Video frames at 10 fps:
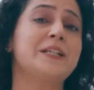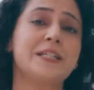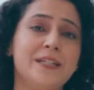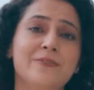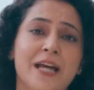But
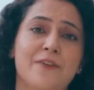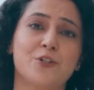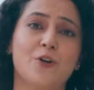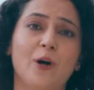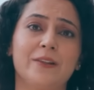even
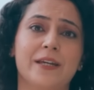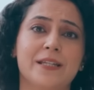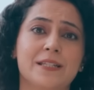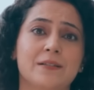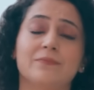after all
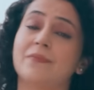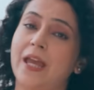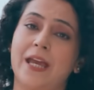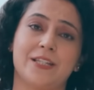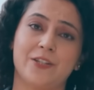this,
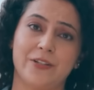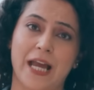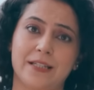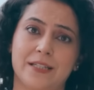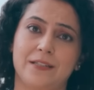here's the
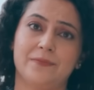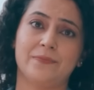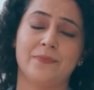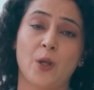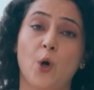reality.
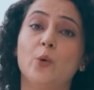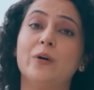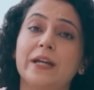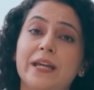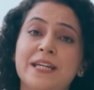
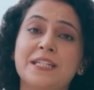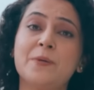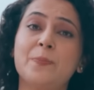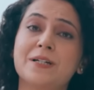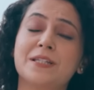Over
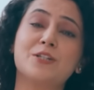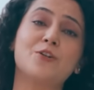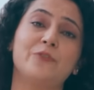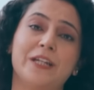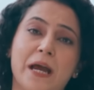80%
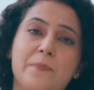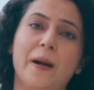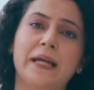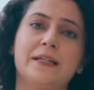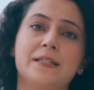of AI
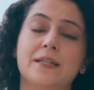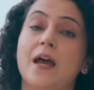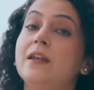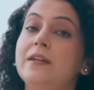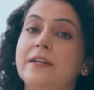pilots
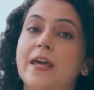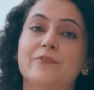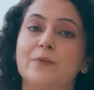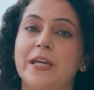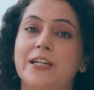
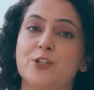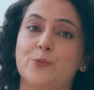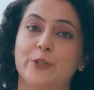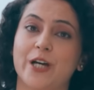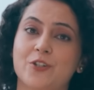never make it to
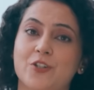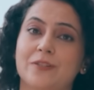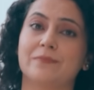production.